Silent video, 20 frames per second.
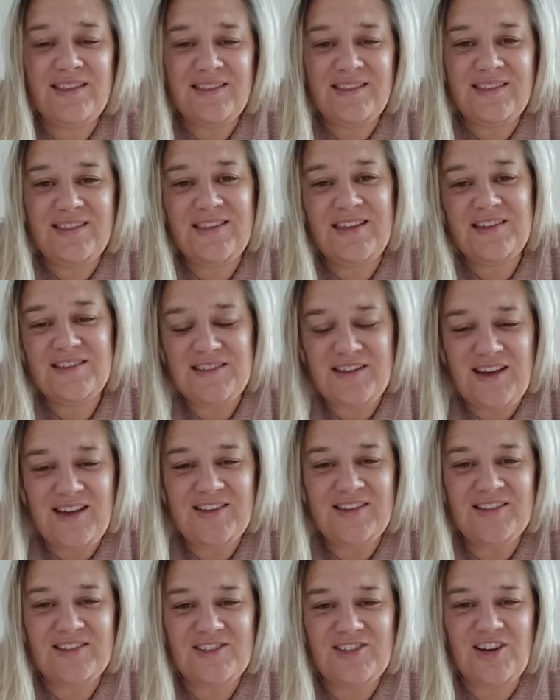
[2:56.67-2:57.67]
this
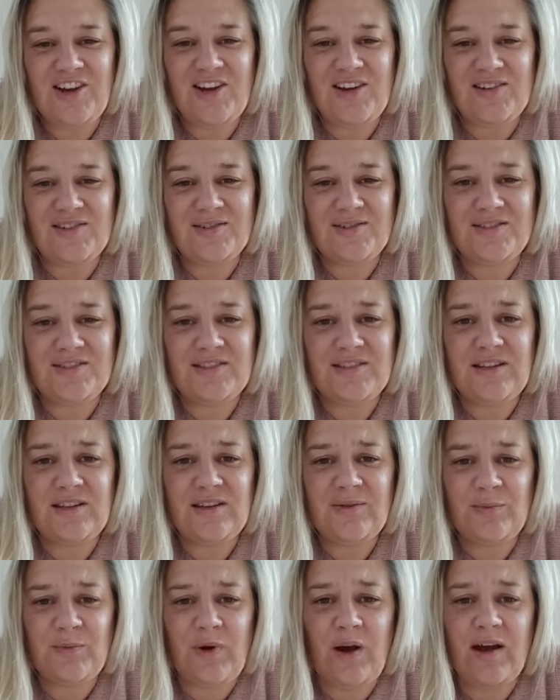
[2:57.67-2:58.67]
other child,
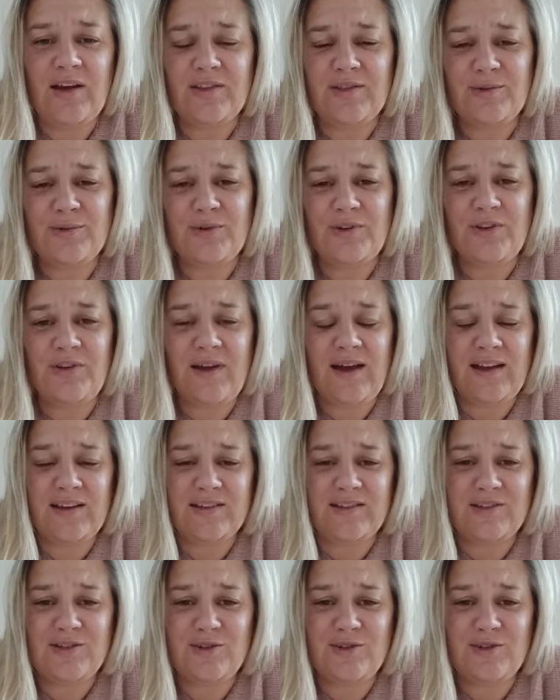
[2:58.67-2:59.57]
I thought you had too